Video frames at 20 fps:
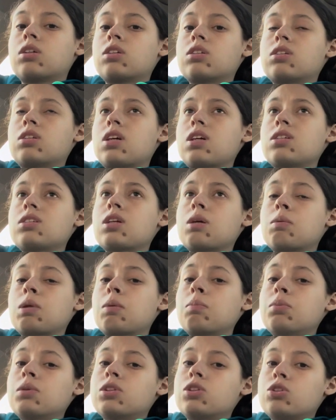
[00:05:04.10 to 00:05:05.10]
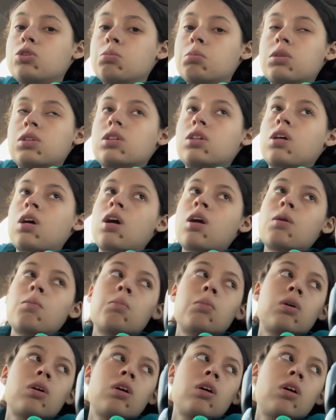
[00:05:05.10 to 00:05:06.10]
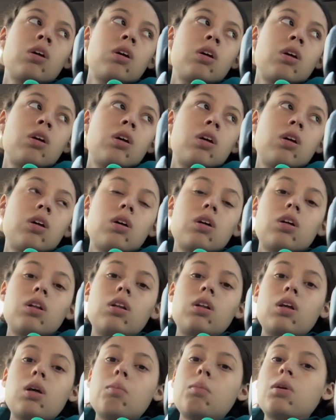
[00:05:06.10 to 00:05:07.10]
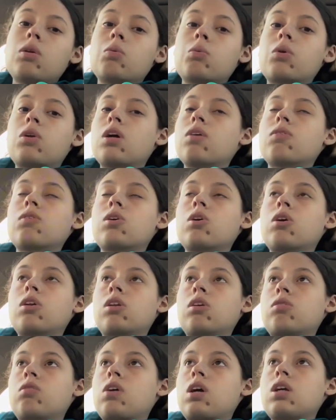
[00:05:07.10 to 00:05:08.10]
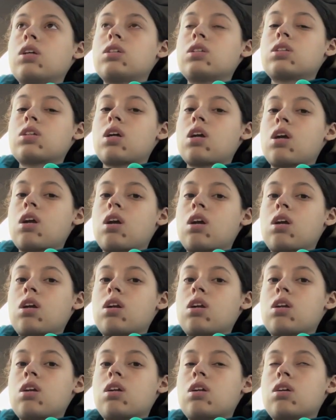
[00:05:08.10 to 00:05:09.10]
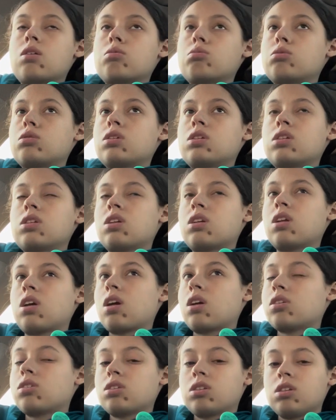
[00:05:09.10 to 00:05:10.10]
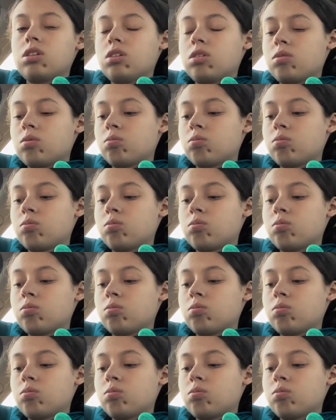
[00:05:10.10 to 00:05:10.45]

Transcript: because last time they put too much lime, lemon, whatever on the rice, and it was just nasty.